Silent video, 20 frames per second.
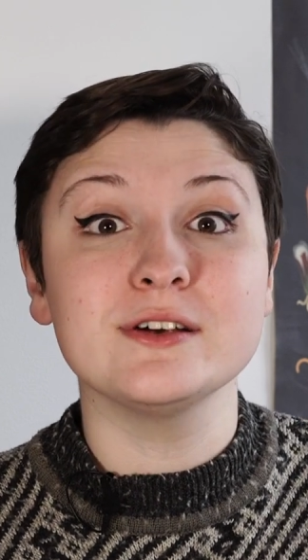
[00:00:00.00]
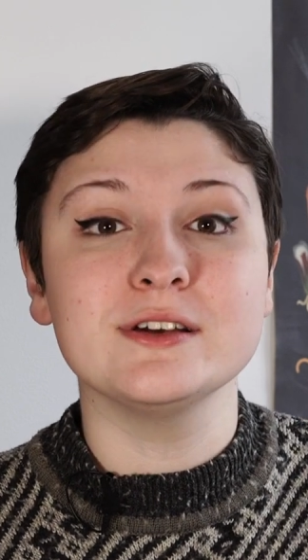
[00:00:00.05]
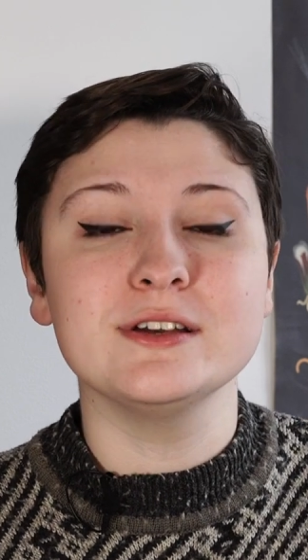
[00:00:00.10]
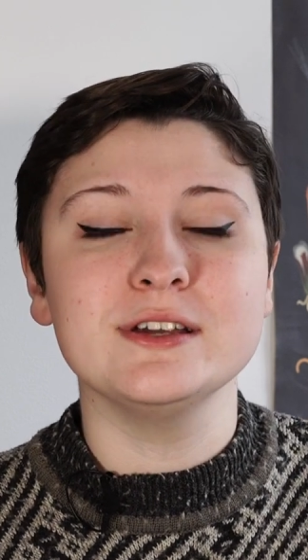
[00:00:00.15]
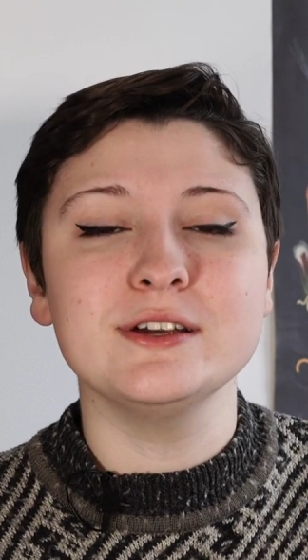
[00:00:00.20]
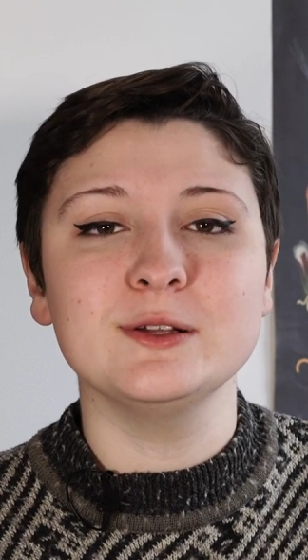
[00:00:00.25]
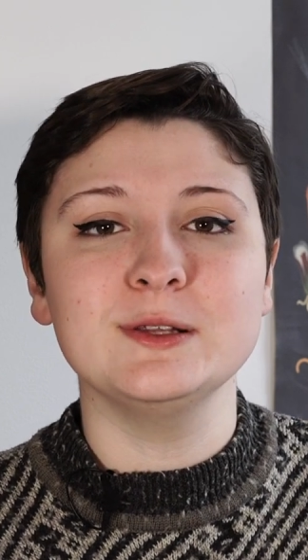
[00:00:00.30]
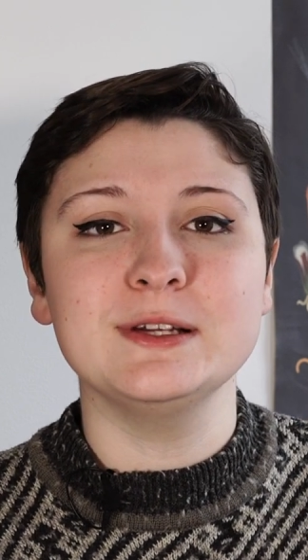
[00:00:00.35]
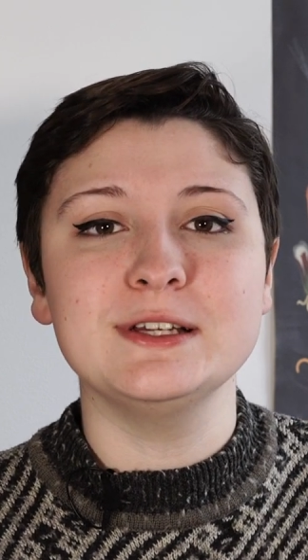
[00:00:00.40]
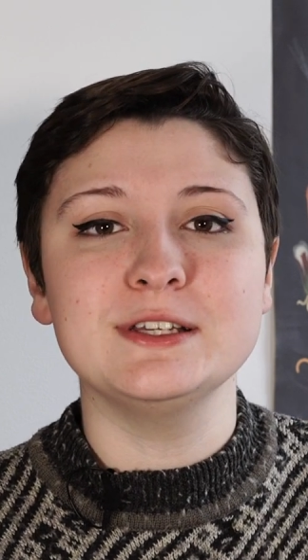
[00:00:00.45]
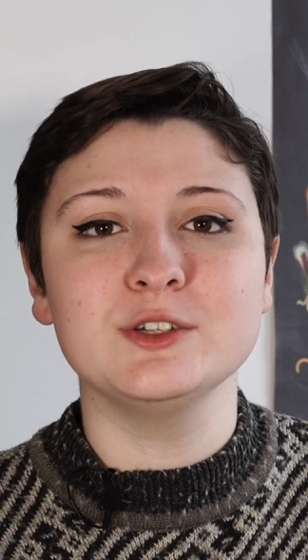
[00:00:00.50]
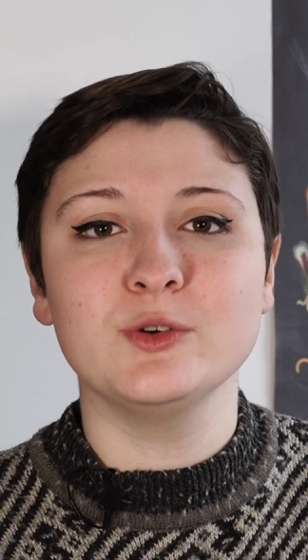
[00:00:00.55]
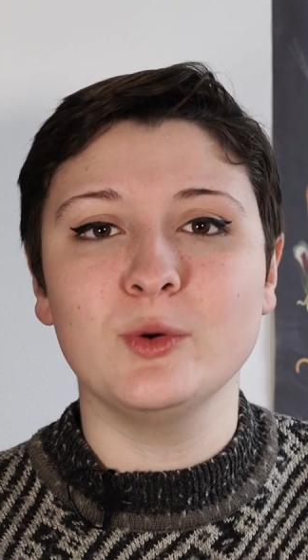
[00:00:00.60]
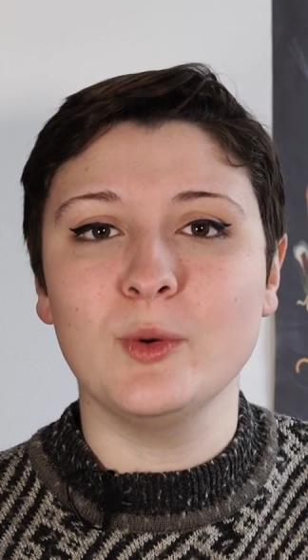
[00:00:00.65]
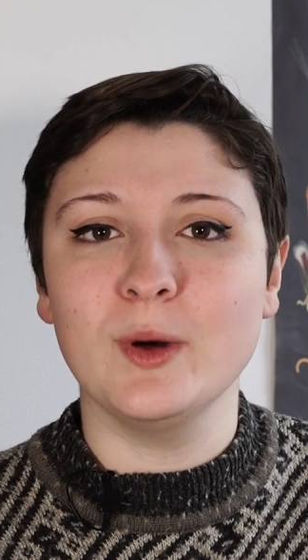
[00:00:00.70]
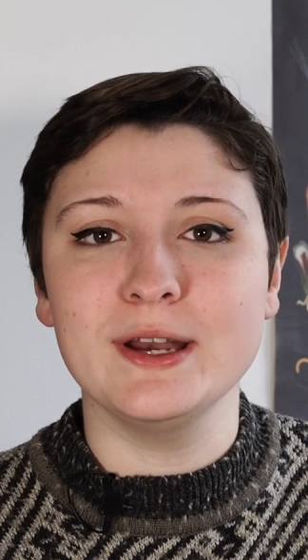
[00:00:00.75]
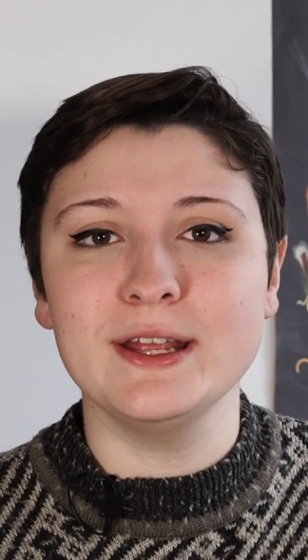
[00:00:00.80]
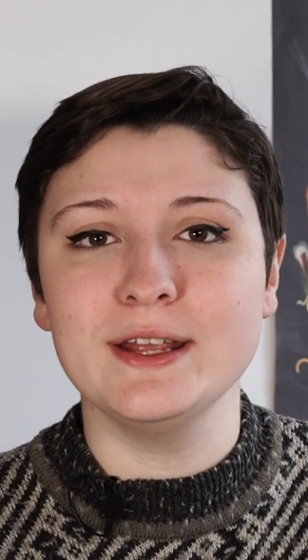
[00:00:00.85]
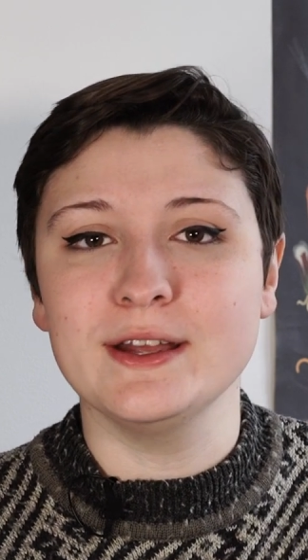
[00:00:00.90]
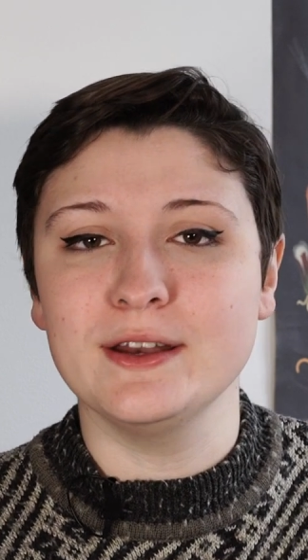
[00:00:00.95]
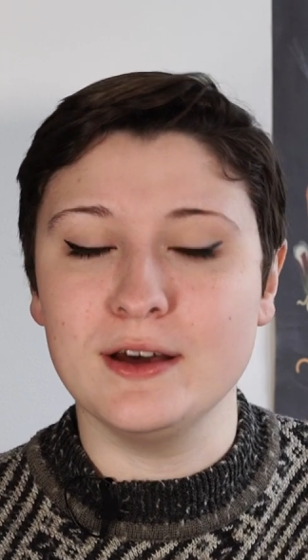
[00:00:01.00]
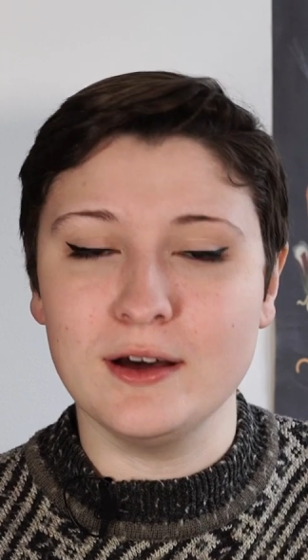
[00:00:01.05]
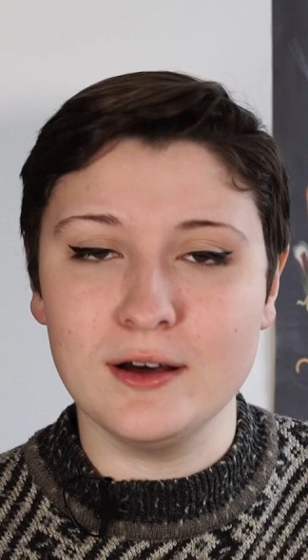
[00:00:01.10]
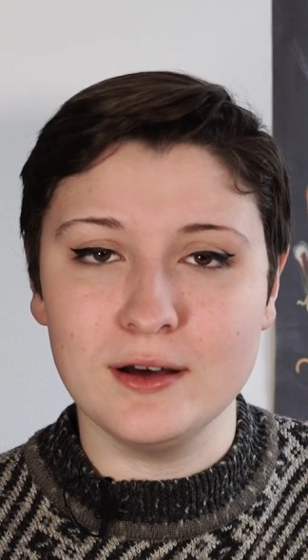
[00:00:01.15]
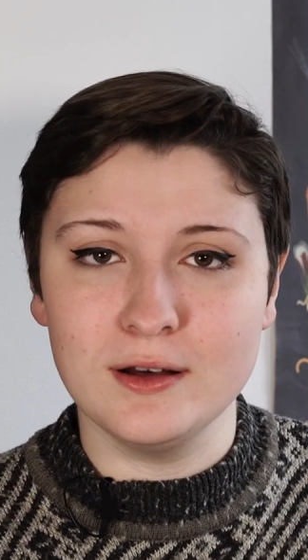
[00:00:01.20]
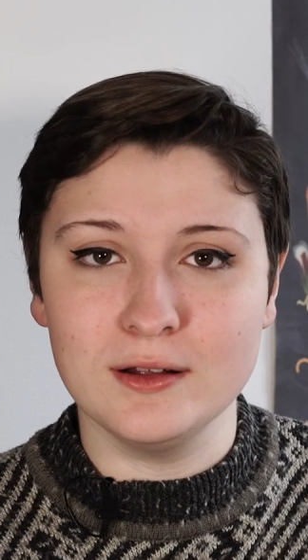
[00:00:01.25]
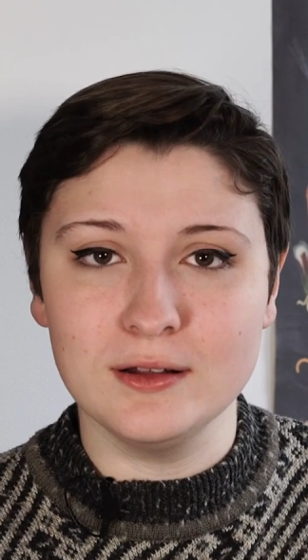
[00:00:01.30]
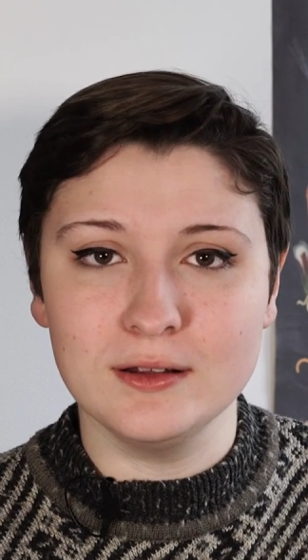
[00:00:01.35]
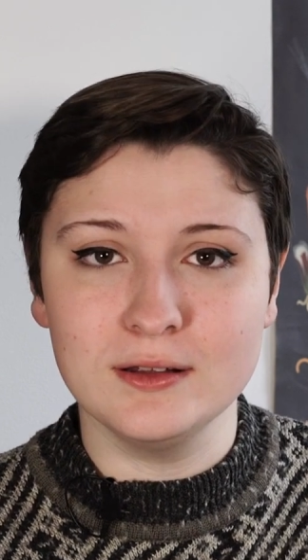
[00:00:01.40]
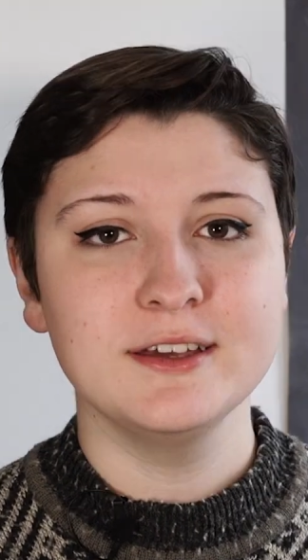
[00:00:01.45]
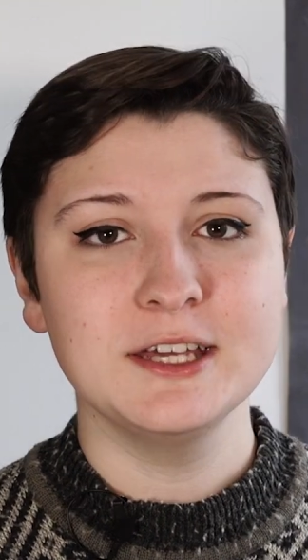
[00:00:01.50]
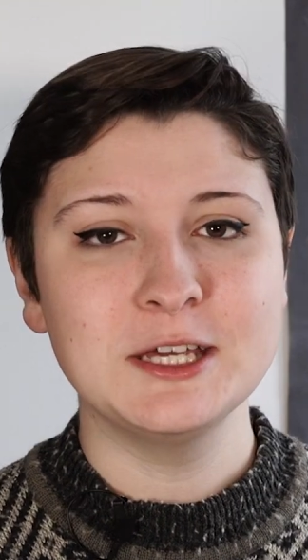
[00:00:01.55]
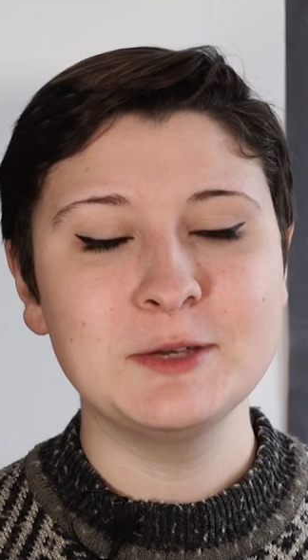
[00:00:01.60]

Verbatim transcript: nearly 20 in all.